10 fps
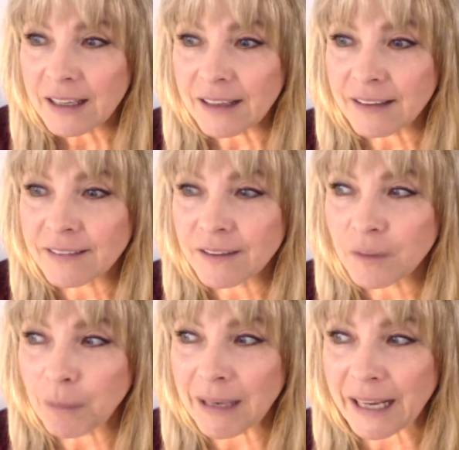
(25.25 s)
is a
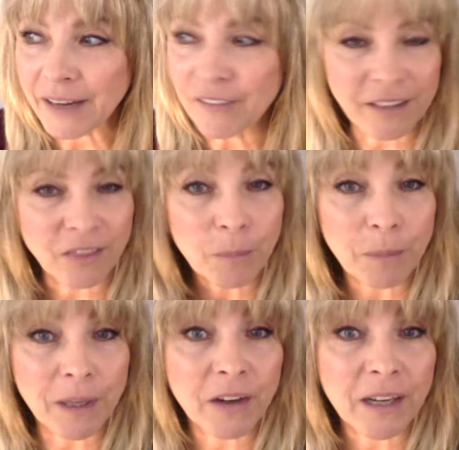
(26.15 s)
player in the
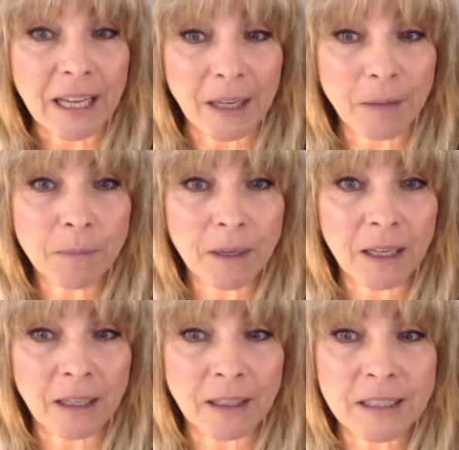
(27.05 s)
bigger game
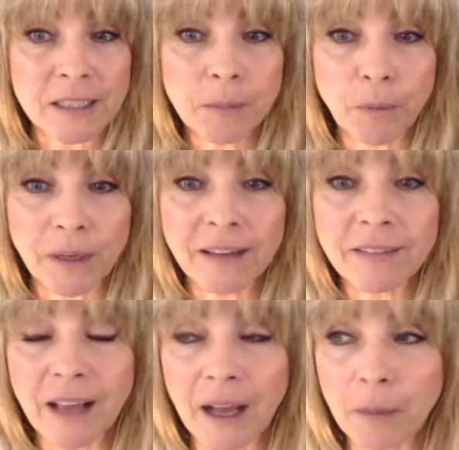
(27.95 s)
and
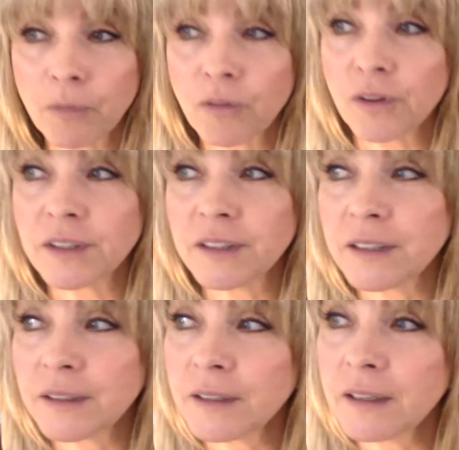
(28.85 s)
brings up
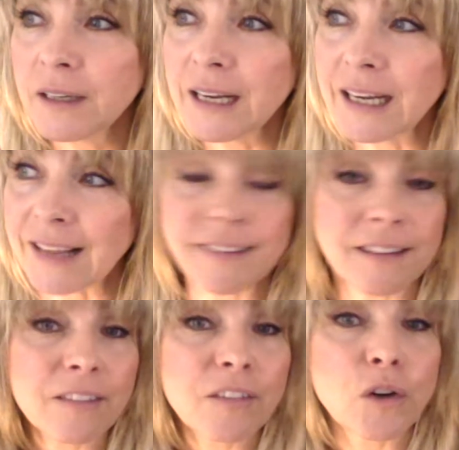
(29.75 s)
certain
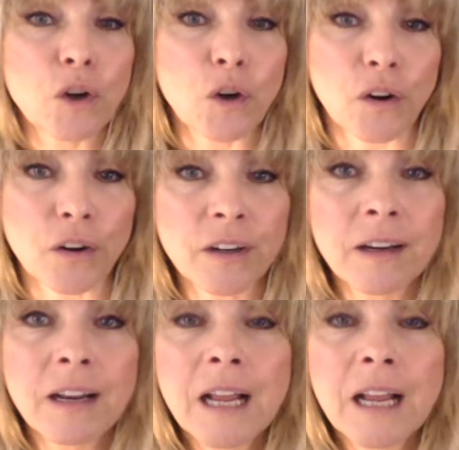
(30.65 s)
lessons to learn